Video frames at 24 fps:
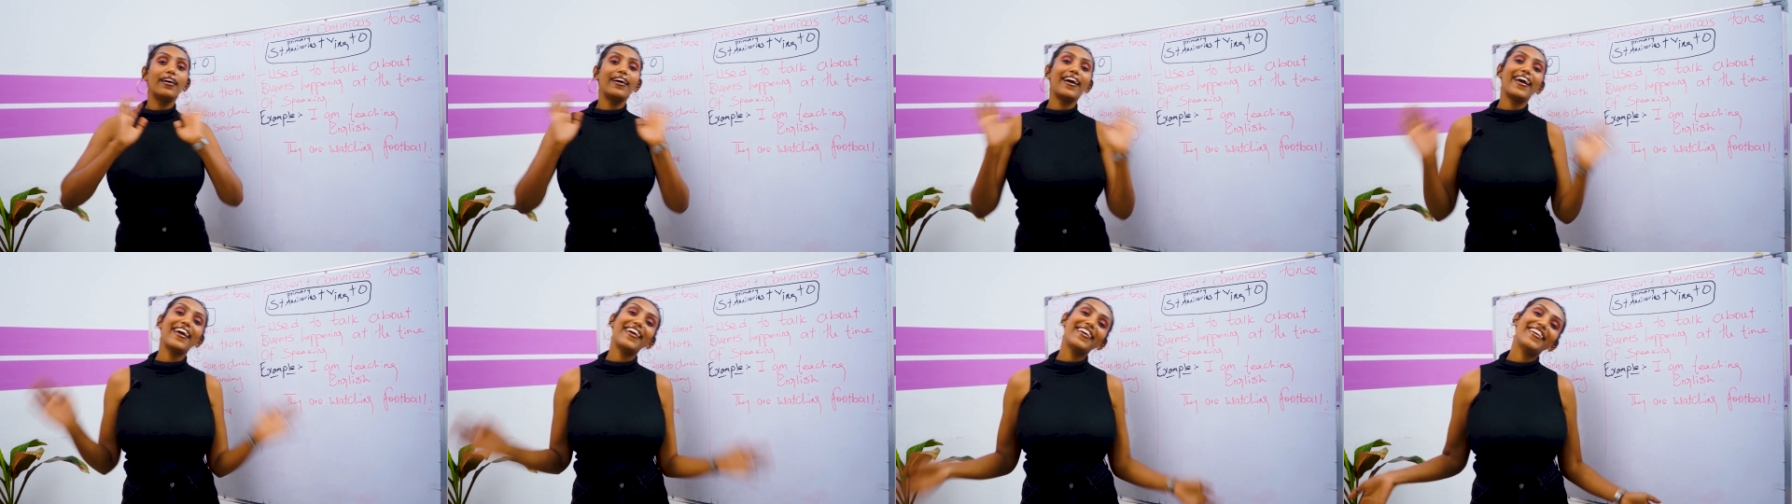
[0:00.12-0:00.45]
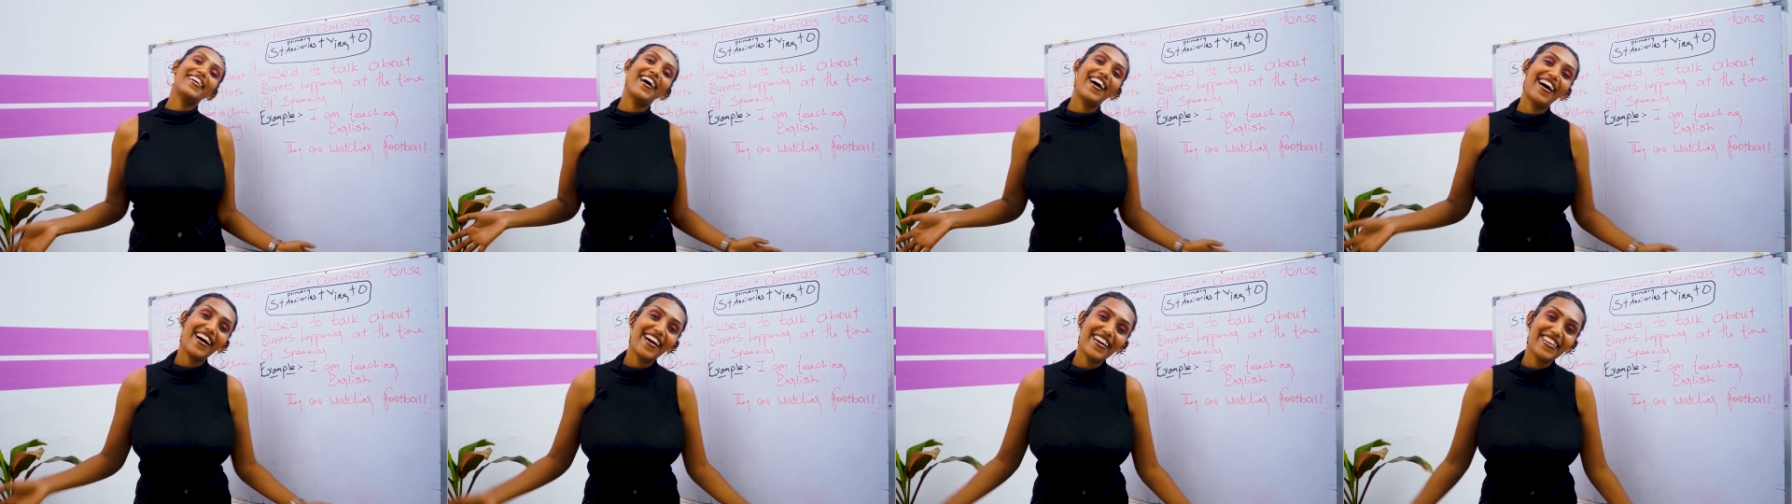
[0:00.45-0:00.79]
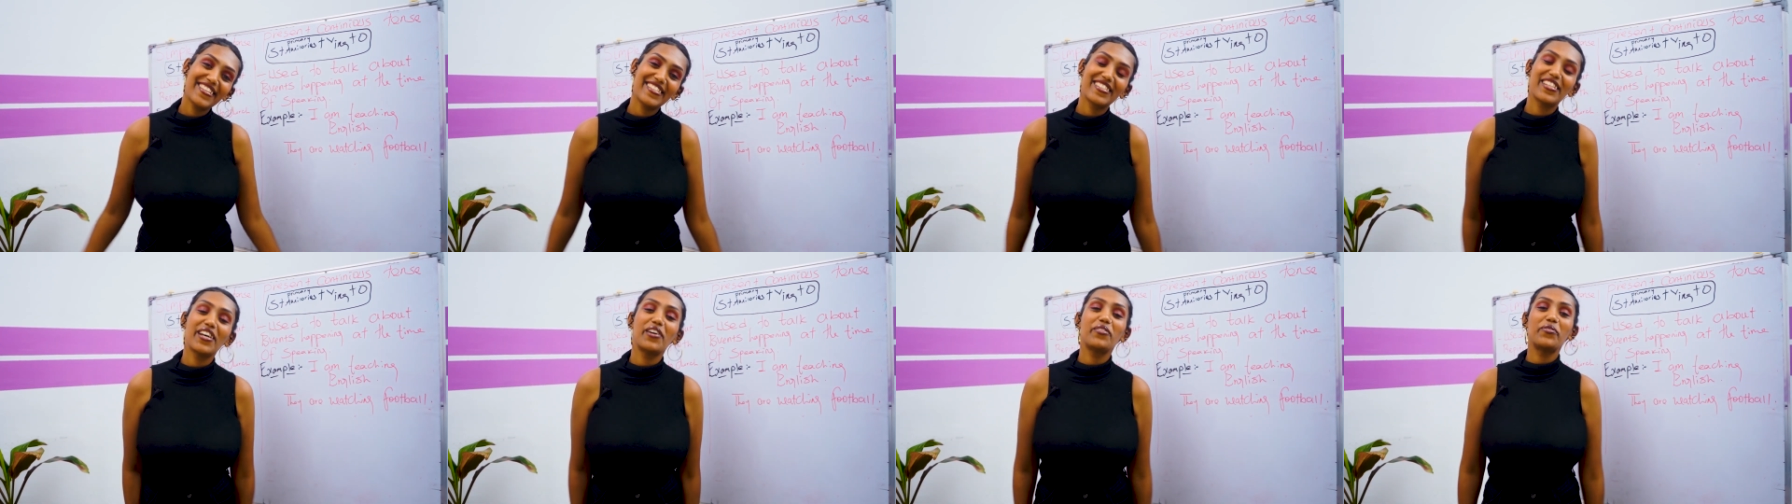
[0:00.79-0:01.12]
Hey
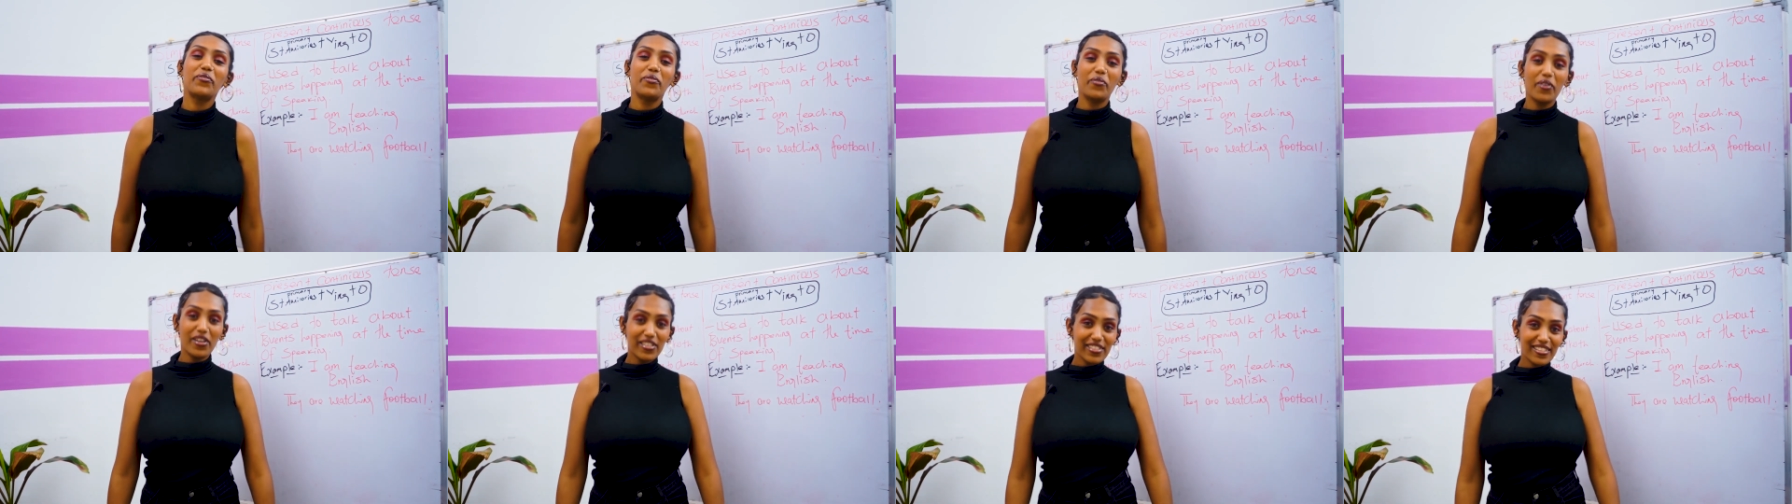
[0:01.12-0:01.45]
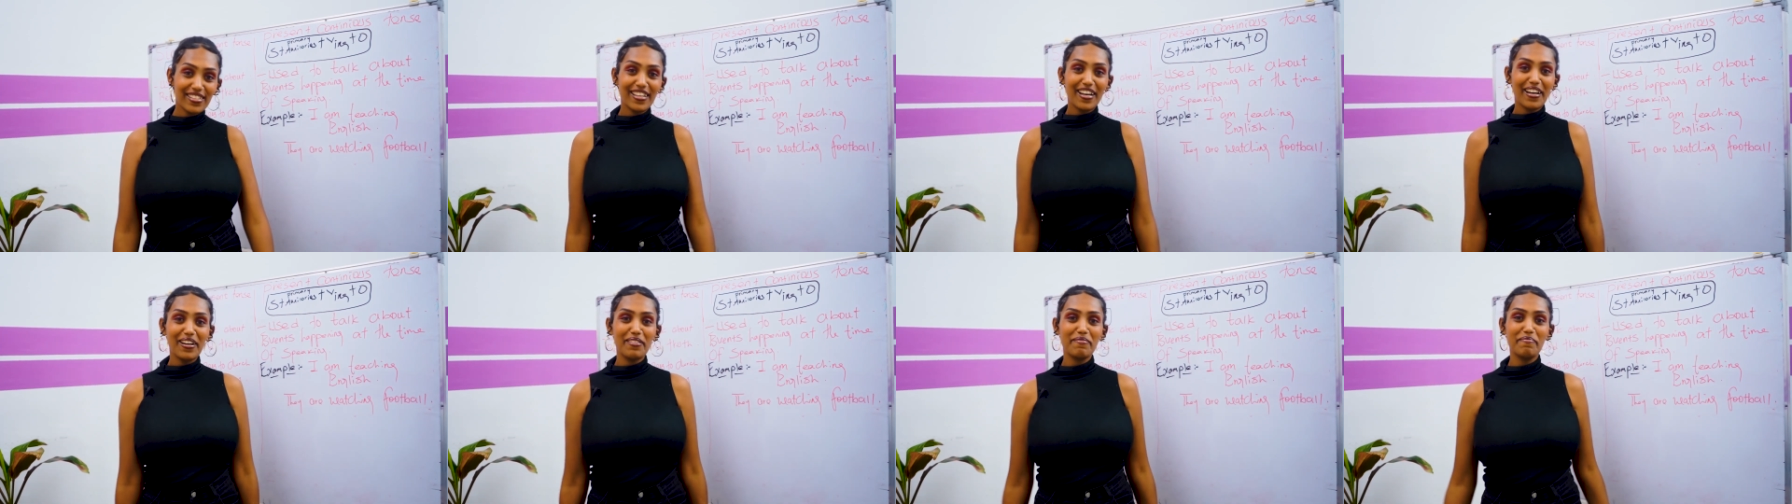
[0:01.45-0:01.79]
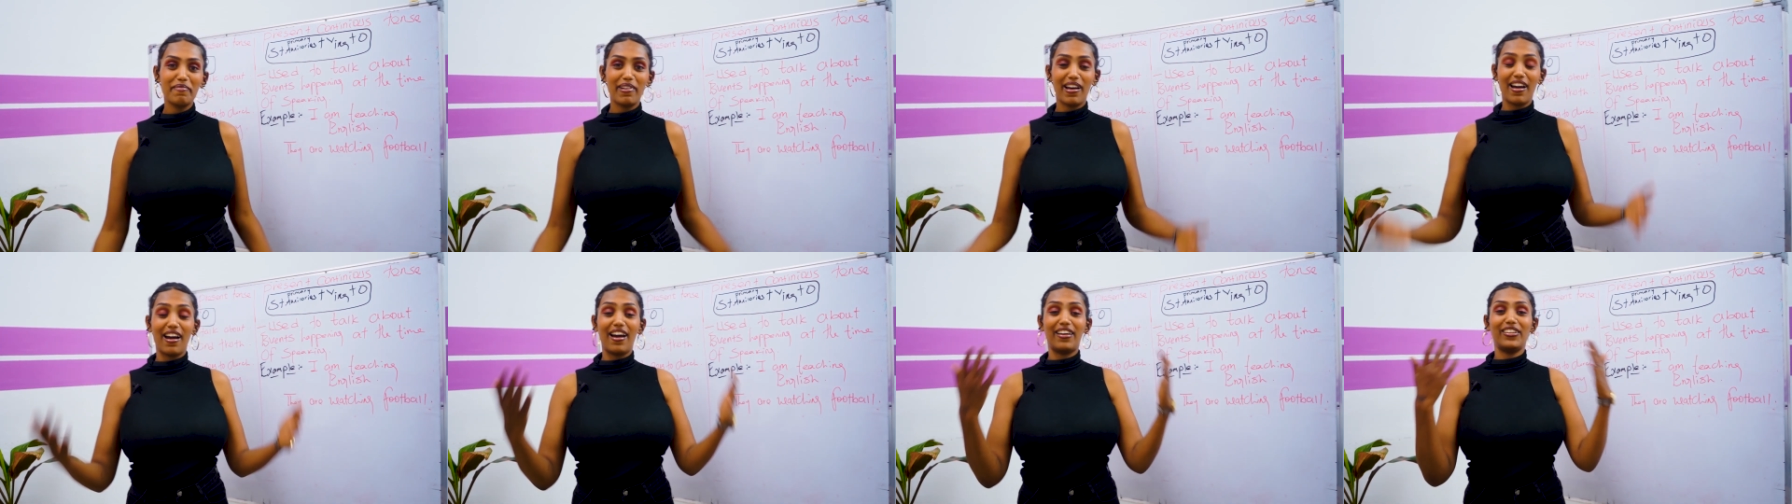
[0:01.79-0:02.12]
guys, what's up?
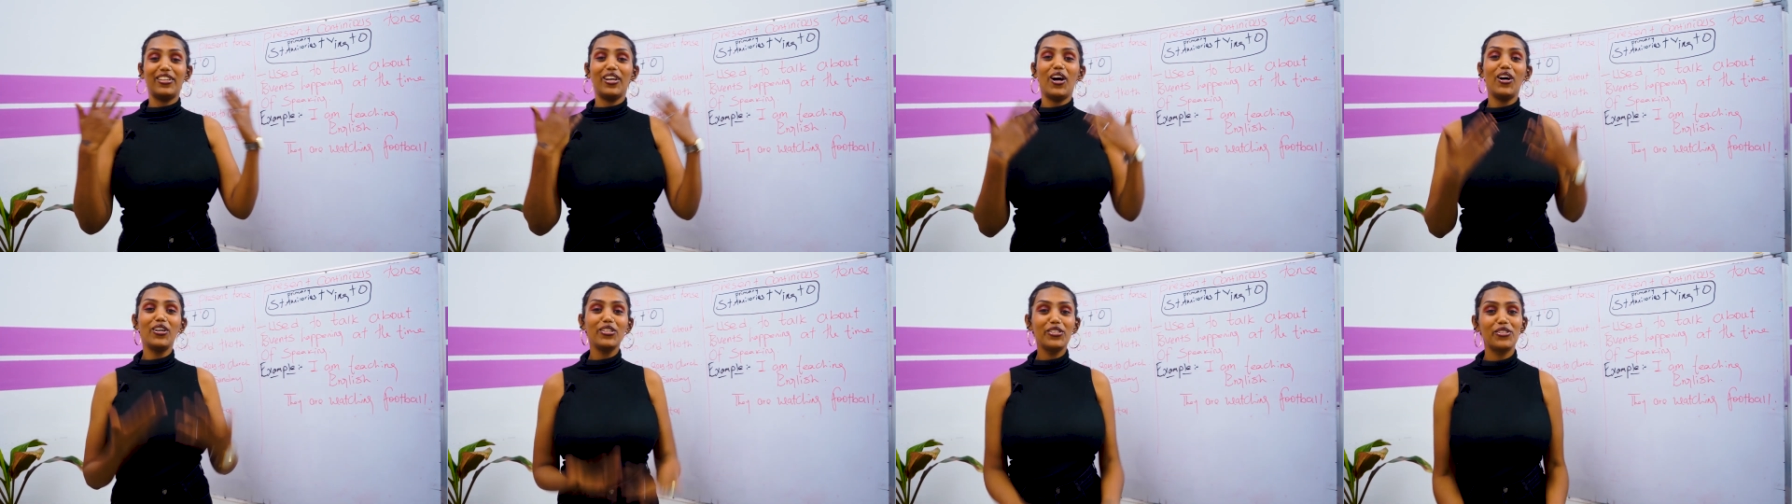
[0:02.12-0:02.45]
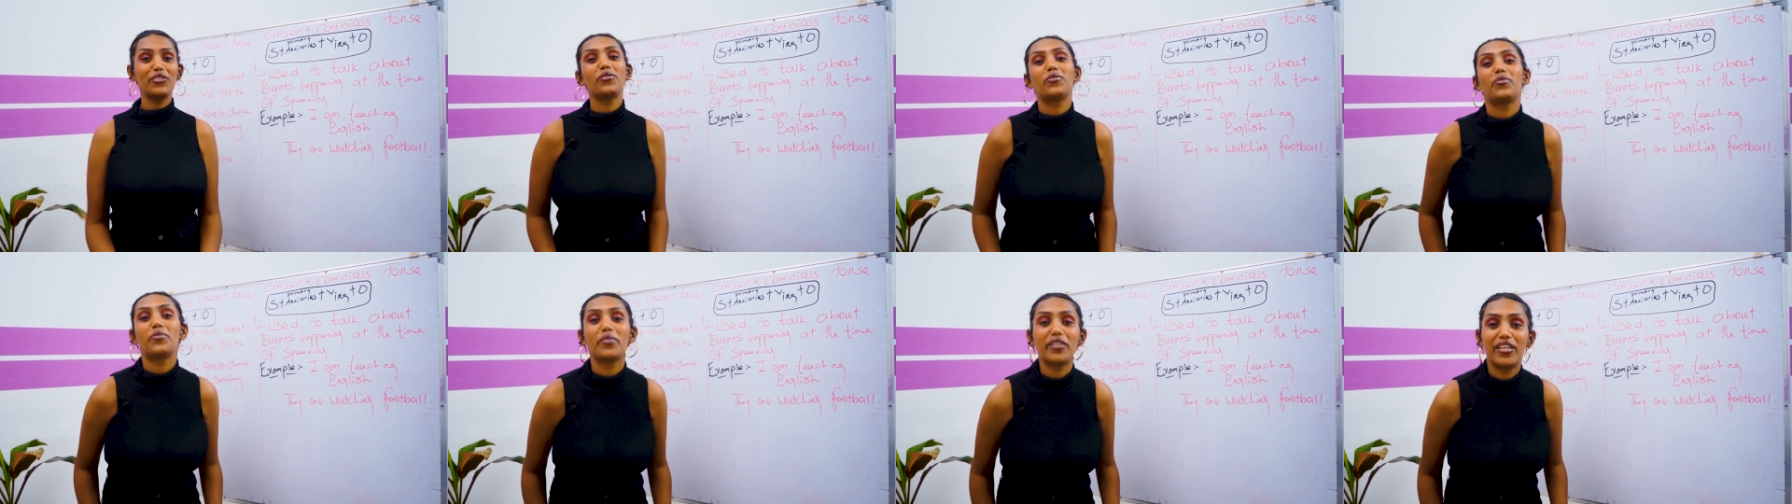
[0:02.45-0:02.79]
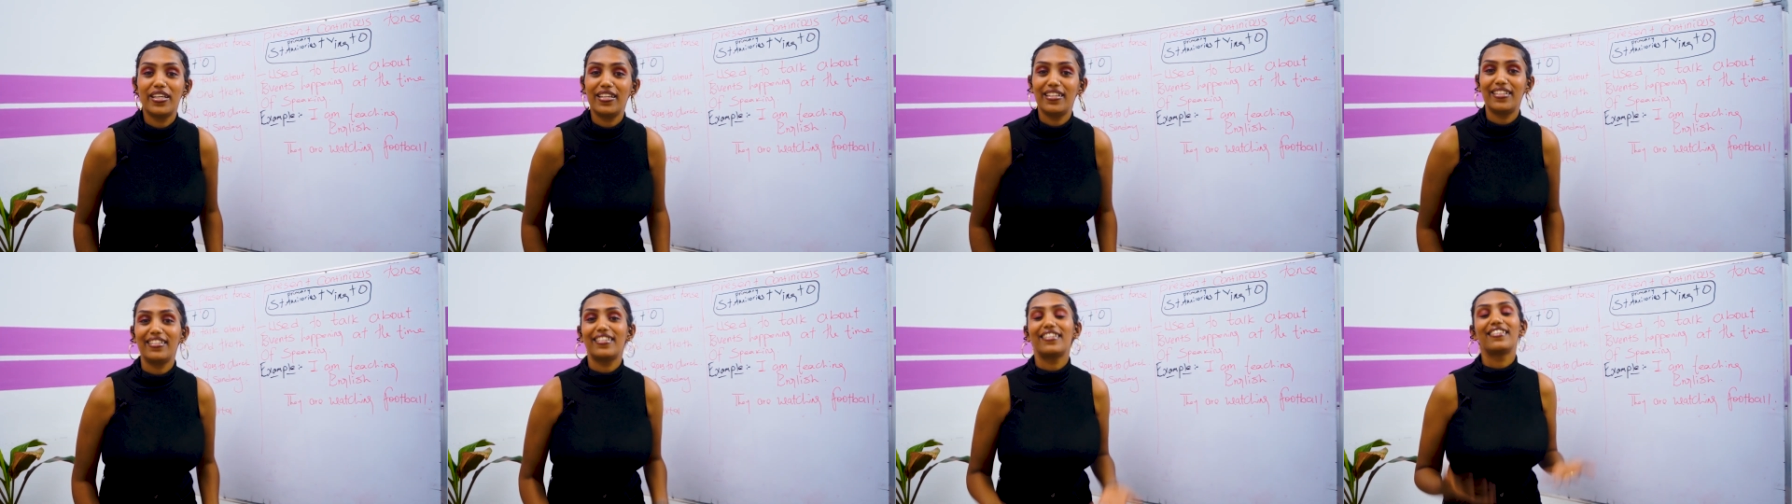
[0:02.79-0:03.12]
How y'all
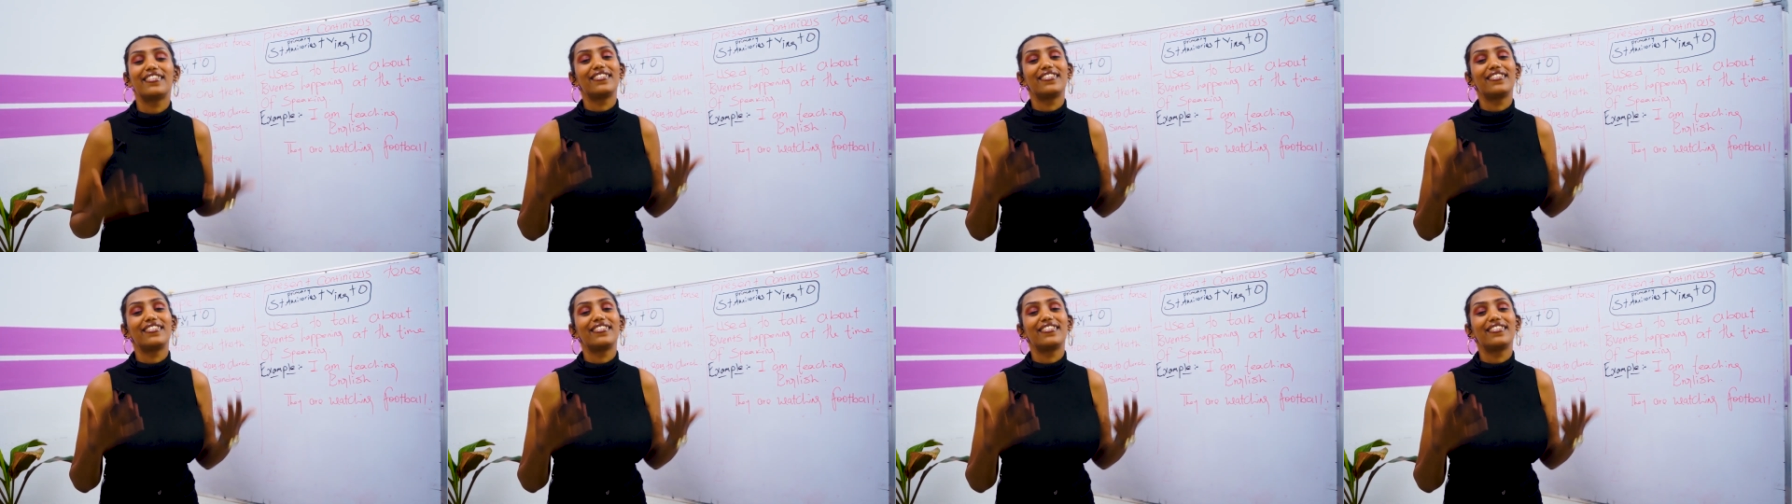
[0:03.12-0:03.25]
doing?